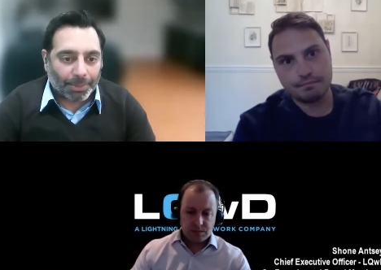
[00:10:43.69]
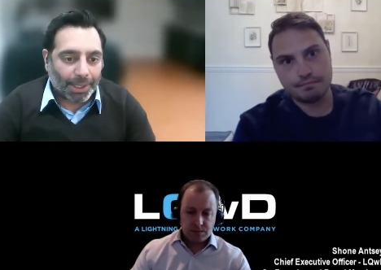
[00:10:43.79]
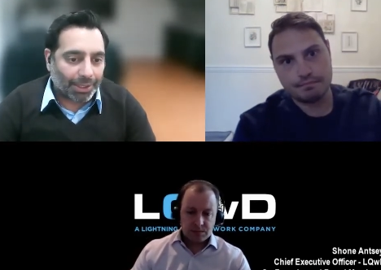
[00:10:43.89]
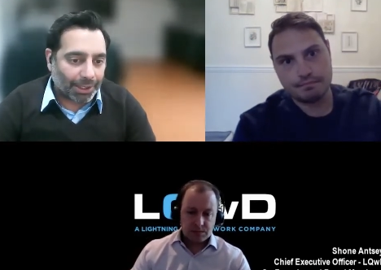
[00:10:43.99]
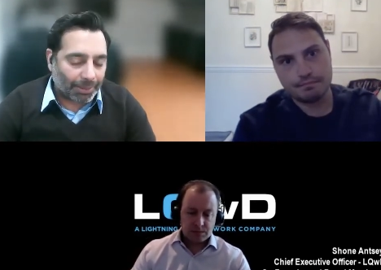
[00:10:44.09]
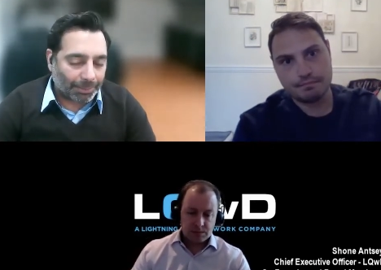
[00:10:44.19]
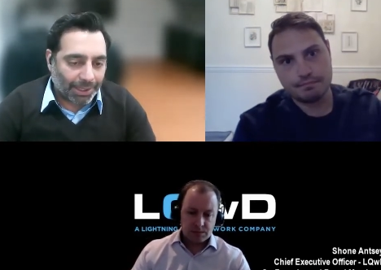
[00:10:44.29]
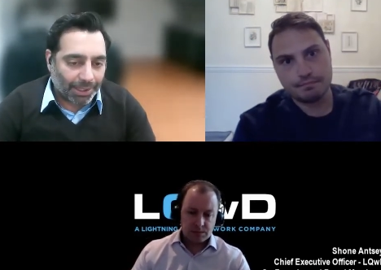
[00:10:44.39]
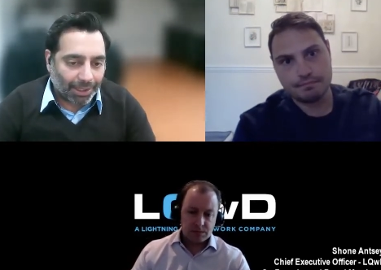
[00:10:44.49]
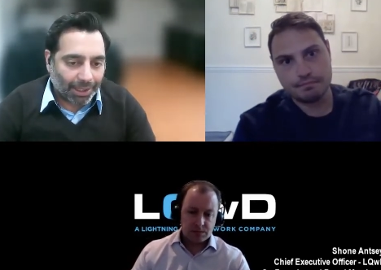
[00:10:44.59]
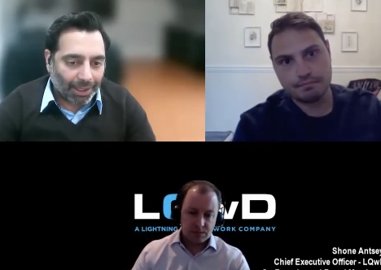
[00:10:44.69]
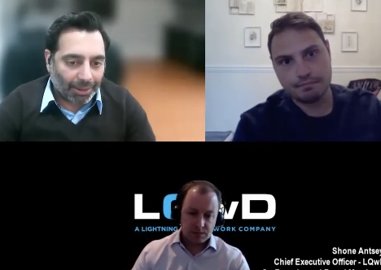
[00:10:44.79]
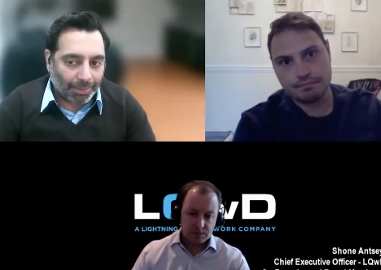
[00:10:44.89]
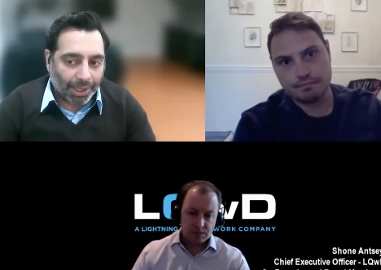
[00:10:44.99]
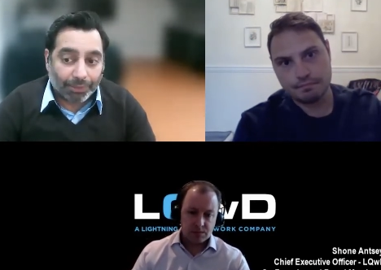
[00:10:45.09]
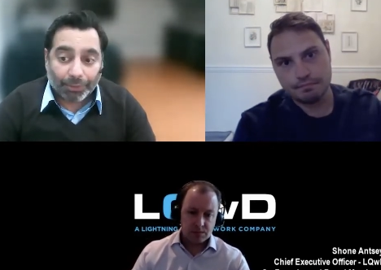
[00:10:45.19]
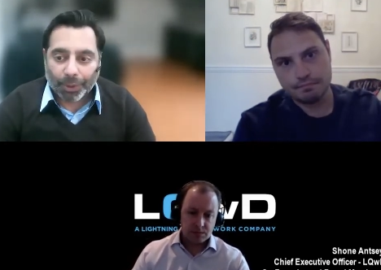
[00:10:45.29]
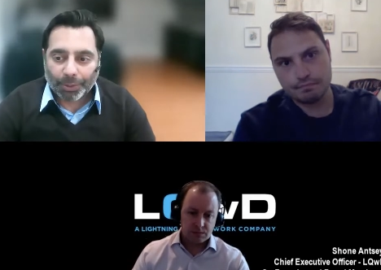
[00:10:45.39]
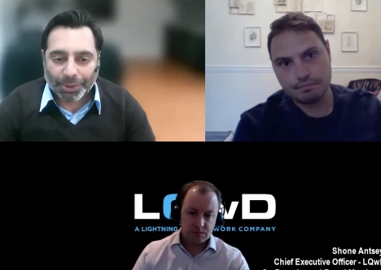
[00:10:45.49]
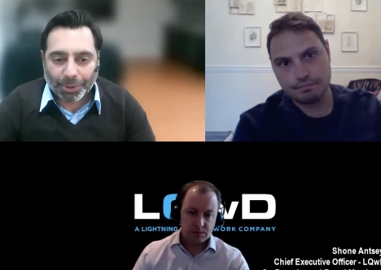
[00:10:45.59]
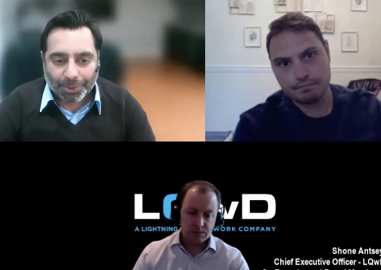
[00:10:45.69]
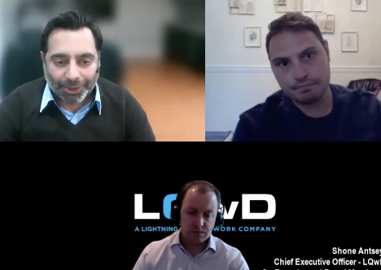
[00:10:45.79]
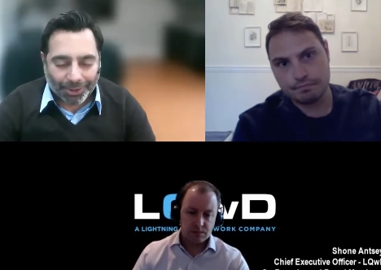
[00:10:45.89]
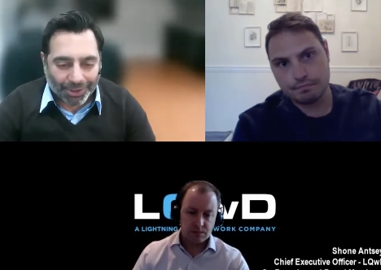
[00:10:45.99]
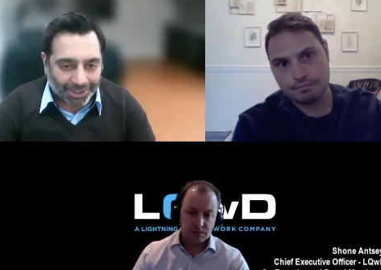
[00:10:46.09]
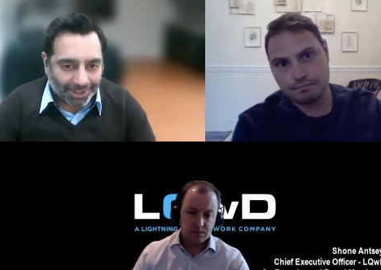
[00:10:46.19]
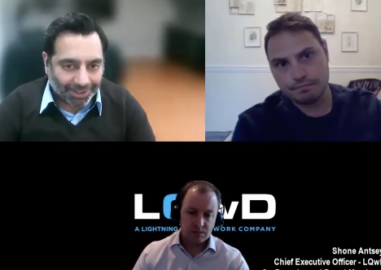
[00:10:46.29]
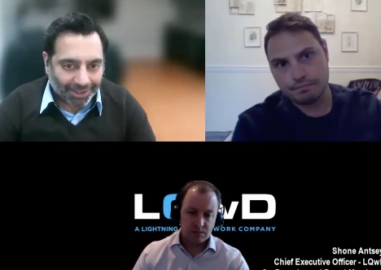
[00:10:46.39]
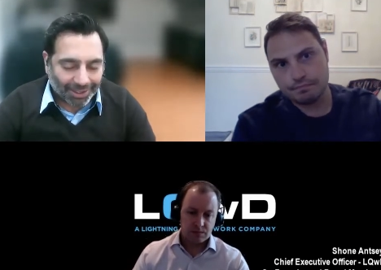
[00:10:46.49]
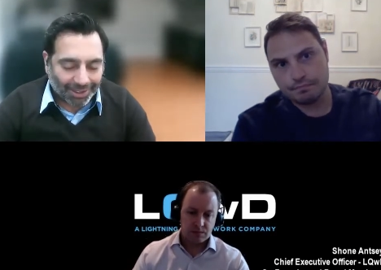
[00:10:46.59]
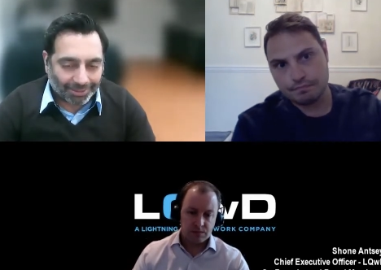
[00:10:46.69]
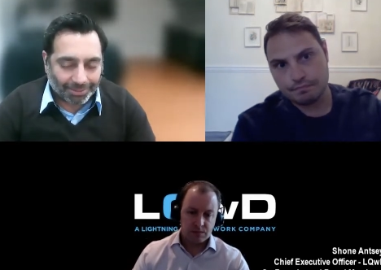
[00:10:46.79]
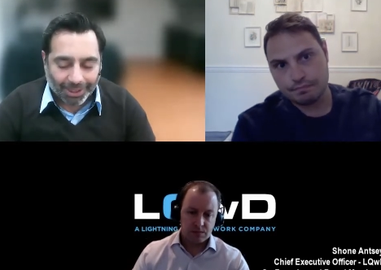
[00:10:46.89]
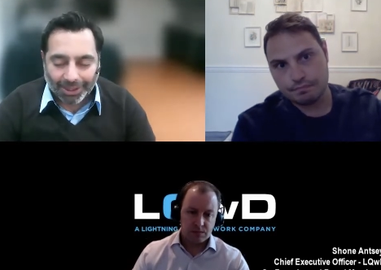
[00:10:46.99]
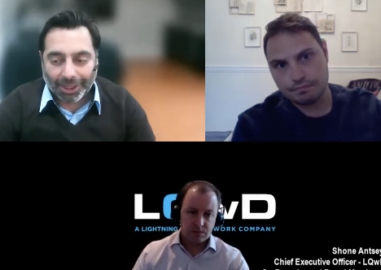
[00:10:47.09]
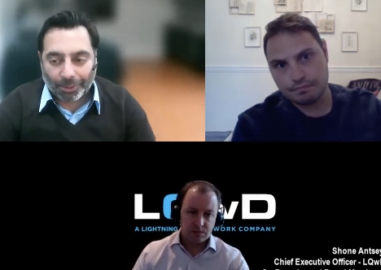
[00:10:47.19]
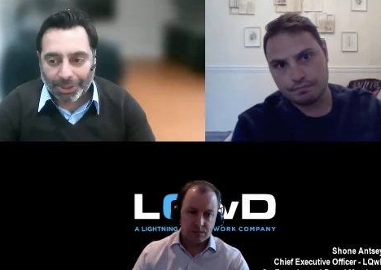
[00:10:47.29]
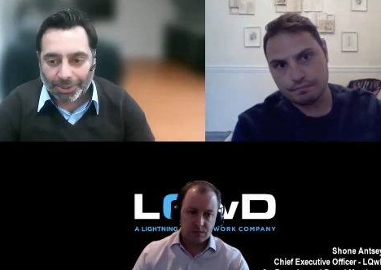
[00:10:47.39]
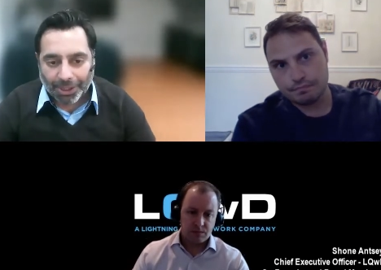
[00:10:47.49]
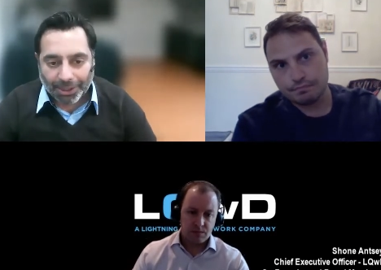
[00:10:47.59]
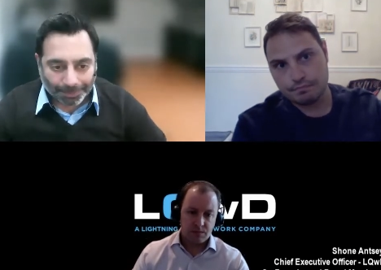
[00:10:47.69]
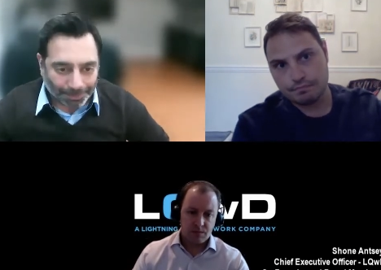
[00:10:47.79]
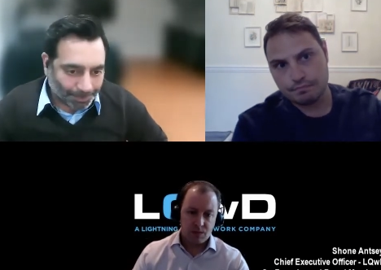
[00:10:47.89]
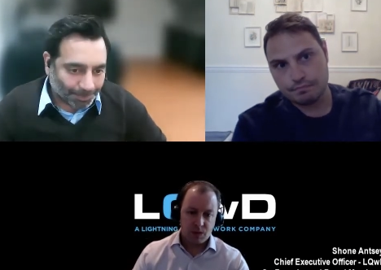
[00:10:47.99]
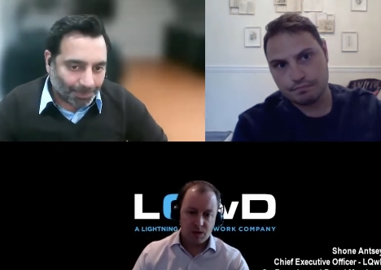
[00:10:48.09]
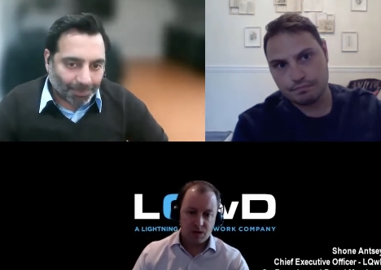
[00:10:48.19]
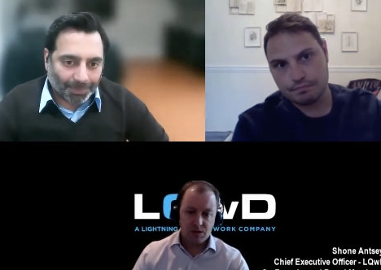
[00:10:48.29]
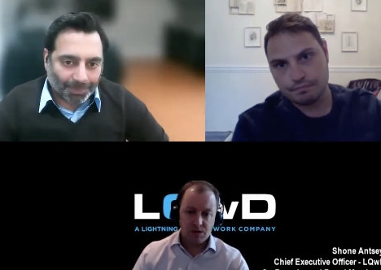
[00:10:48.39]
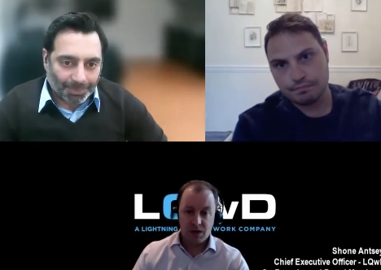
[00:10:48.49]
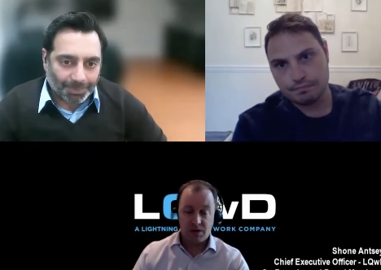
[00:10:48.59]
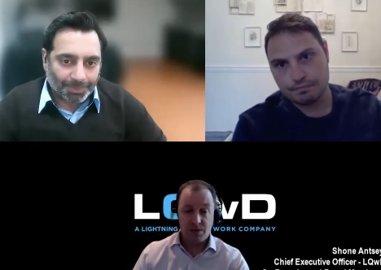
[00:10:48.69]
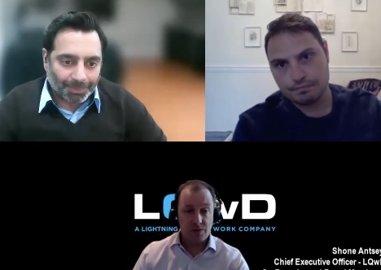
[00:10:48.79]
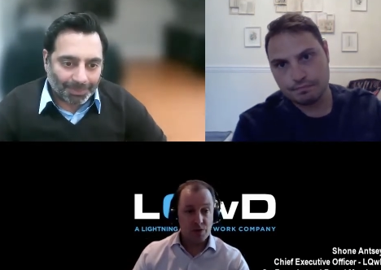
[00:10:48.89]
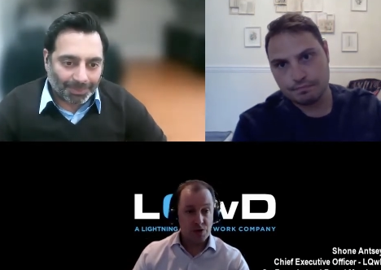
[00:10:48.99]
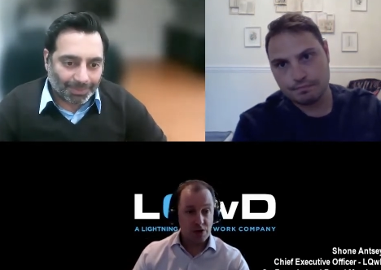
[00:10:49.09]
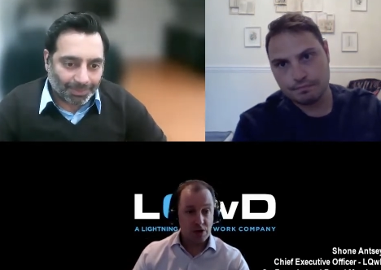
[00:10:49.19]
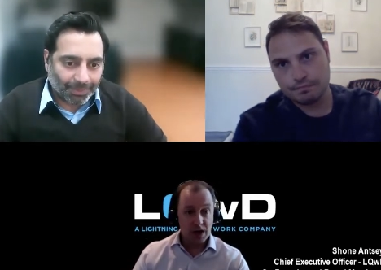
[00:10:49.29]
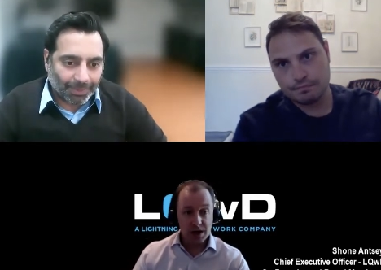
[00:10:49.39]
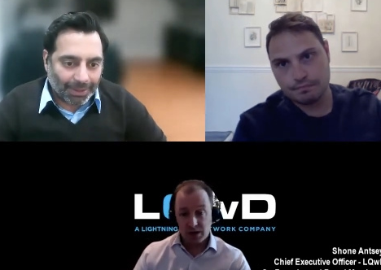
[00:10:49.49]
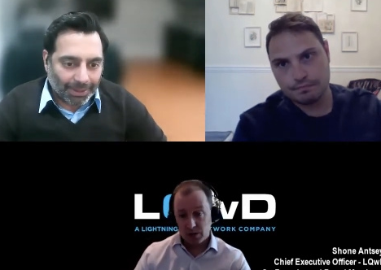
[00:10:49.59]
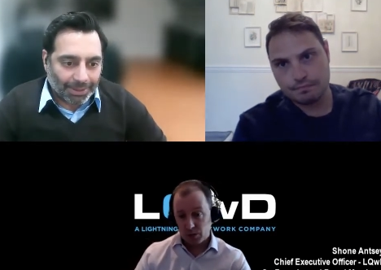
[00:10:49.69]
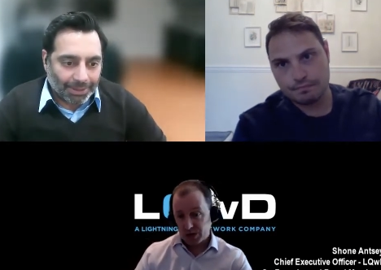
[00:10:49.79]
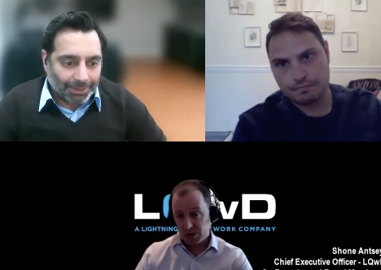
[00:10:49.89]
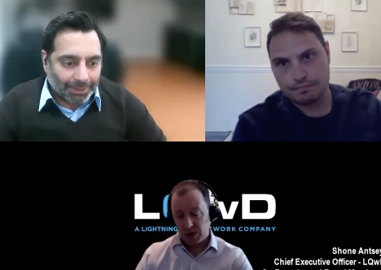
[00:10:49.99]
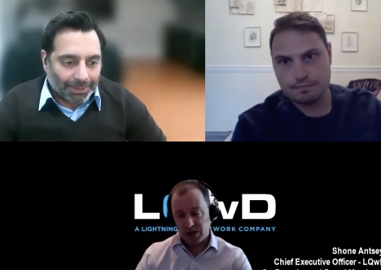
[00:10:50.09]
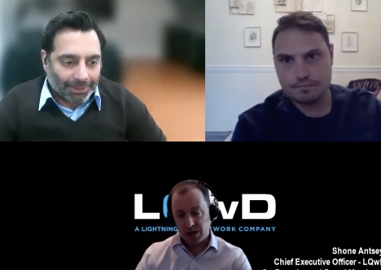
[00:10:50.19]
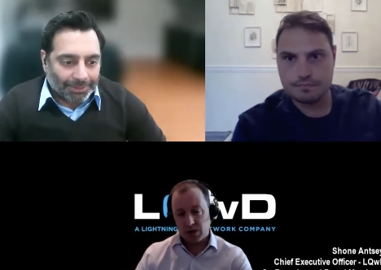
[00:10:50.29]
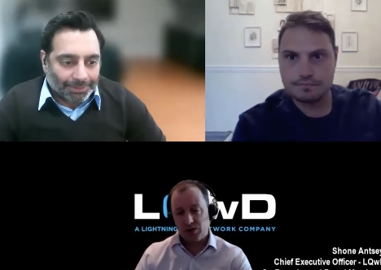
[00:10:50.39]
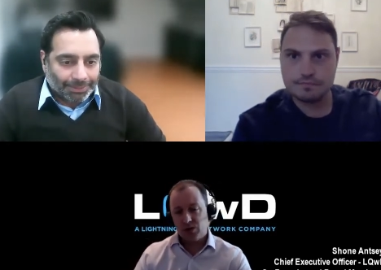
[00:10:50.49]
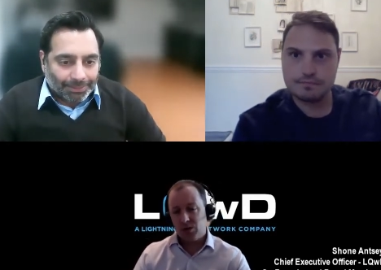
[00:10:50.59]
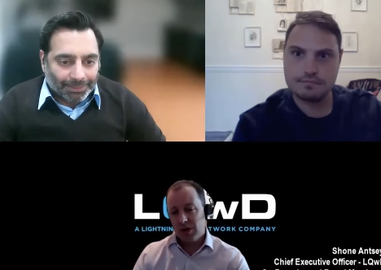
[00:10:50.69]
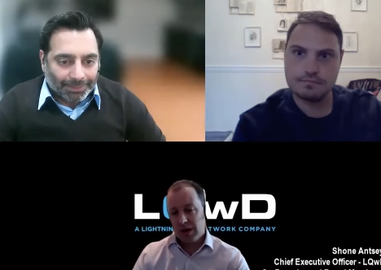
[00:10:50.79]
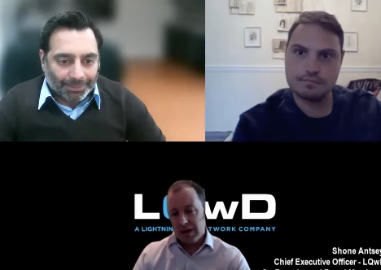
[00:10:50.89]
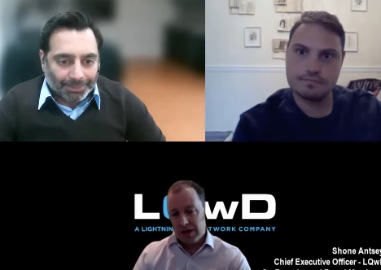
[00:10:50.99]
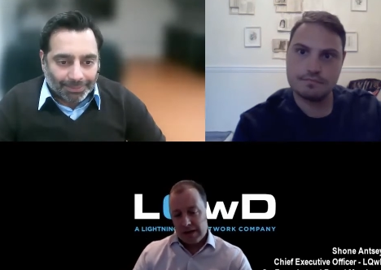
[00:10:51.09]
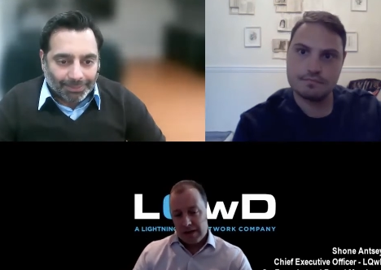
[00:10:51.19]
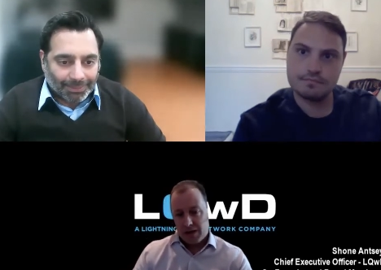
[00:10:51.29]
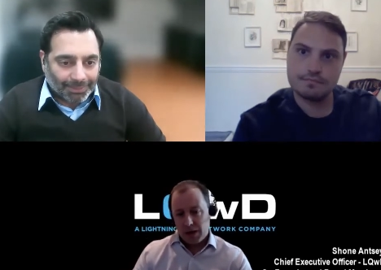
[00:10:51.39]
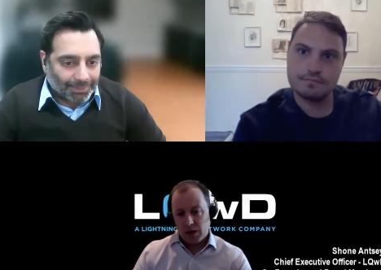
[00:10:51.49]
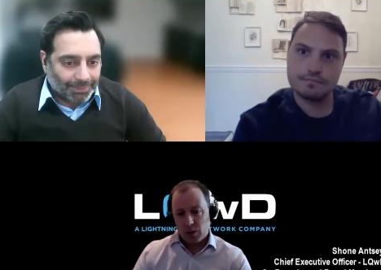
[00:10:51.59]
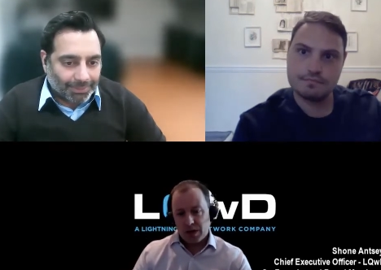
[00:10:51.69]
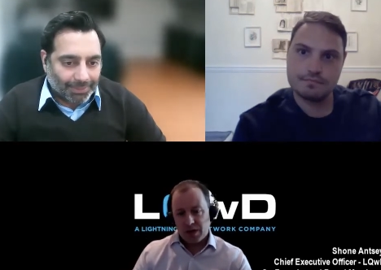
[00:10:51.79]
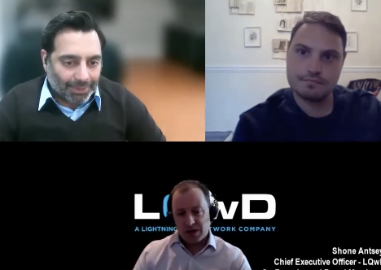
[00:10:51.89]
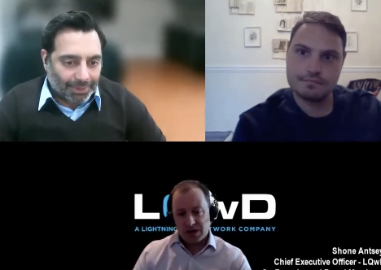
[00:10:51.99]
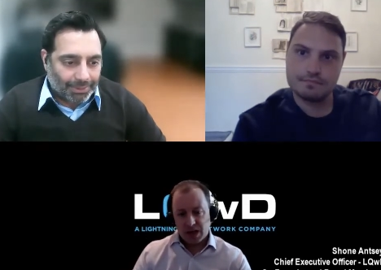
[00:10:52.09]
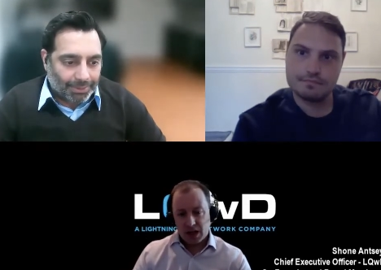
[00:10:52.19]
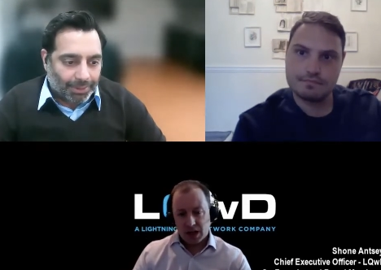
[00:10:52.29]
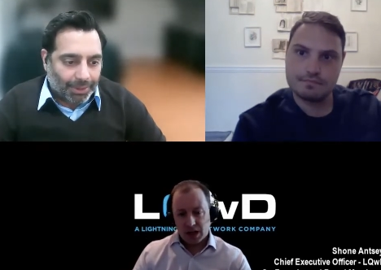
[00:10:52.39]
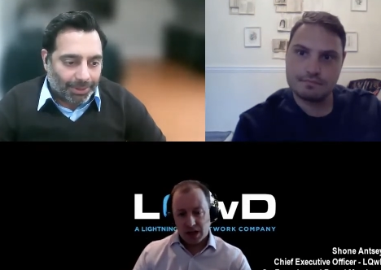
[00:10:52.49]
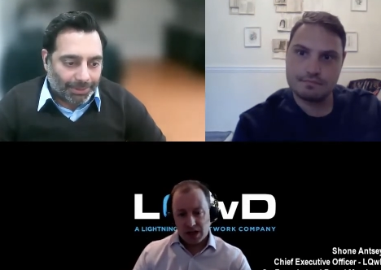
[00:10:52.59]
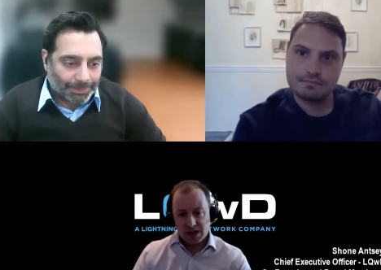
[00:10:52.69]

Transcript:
Speaker 1: behind the company, um, and of course, we're super interested in in in Liquid as well.
Speaker 2: Yeah, for sure, and uh, risk tolerance, and also, you know, one of the things I, I like is,